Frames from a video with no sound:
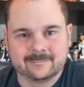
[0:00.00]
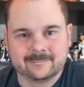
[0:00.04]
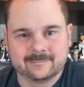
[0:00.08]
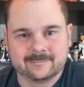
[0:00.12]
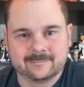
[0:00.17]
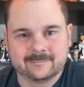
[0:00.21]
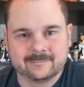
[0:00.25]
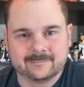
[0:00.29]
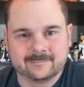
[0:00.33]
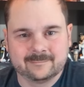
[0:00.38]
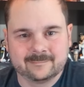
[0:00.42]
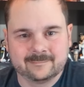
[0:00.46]

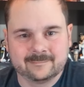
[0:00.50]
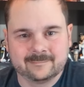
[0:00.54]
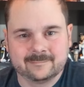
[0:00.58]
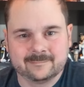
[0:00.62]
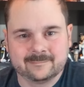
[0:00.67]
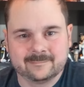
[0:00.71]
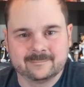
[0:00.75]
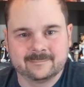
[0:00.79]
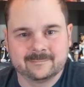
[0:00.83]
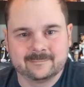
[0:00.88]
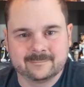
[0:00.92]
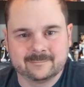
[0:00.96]

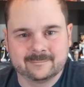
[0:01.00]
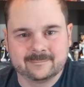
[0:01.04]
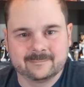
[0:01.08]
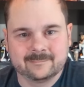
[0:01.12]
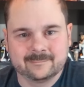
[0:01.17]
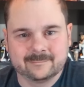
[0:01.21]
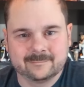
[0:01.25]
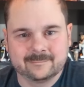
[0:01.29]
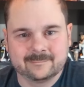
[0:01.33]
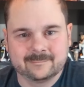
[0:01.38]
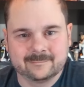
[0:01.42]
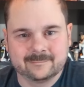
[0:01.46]

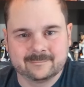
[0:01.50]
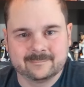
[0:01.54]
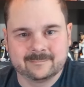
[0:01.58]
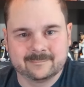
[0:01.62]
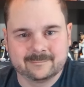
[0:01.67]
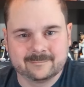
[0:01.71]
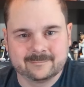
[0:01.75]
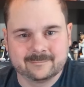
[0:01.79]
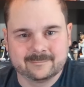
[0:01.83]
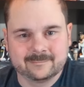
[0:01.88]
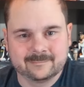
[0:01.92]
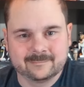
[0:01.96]

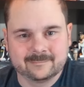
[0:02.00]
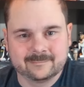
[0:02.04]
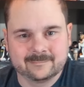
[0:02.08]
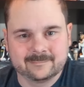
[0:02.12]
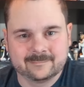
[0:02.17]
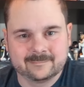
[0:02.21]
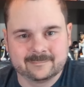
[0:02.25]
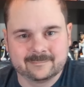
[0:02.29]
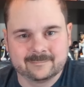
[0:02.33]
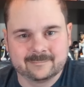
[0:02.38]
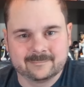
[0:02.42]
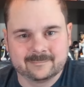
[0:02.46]

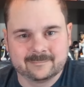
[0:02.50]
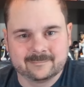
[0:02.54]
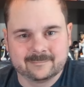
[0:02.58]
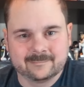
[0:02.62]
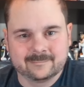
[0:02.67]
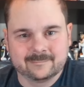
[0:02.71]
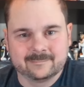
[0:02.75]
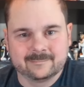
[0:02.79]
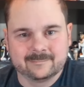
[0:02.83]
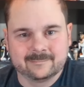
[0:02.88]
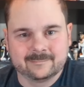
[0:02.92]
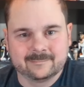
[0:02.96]

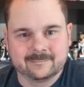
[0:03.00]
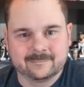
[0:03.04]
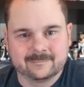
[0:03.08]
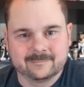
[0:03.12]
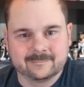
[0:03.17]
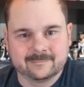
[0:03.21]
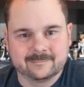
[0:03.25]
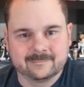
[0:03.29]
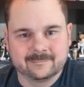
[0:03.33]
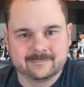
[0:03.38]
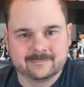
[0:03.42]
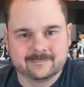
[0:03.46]

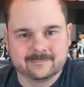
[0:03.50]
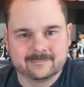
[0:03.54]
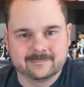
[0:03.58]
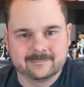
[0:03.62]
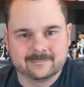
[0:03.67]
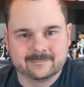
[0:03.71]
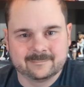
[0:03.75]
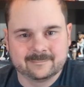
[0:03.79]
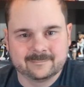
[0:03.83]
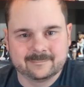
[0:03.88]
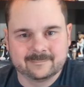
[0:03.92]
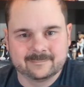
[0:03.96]

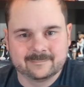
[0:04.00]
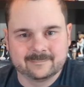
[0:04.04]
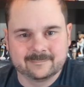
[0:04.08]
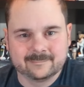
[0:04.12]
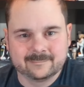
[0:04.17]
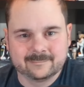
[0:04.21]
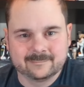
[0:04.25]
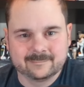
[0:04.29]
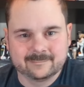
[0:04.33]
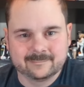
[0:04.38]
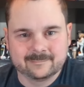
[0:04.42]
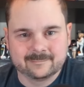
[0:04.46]

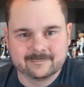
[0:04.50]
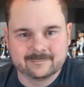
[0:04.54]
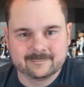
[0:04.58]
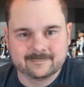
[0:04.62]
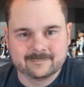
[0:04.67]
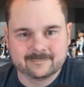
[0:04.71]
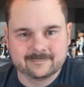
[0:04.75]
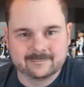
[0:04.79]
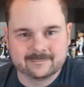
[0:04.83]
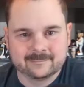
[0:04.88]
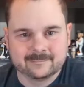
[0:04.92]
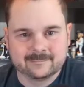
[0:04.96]

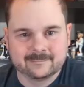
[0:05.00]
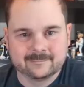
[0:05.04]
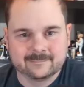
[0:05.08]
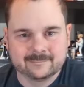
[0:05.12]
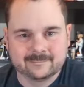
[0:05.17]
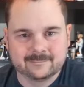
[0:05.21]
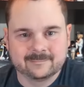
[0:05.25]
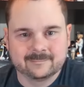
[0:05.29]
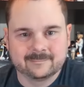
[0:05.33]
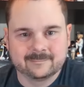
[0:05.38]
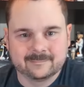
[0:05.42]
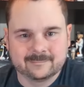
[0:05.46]

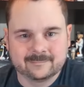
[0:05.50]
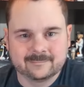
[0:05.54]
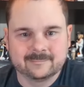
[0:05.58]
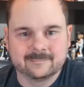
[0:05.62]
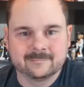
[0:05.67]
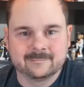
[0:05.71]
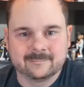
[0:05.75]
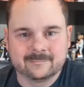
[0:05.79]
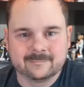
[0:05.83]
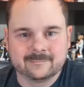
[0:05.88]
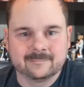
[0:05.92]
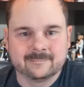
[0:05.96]

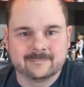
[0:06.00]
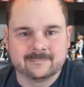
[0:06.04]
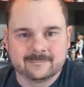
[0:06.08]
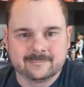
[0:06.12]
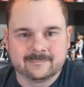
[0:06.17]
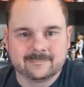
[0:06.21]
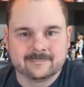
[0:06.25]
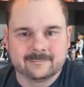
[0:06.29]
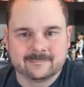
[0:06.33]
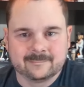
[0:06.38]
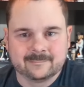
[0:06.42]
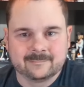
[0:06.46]

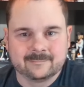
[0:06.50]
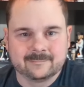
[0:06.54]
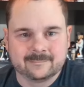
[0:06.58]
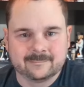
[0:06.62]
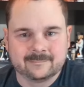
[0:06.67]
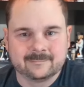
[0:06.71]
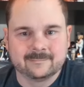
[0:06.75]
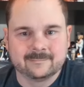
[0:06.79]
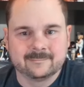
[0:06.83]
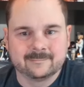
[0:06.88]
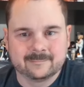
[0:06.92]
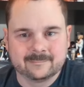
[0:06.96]

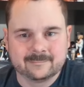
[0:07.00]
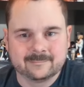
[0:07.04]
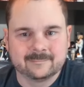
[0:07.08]
No words are spoken by the person on screen.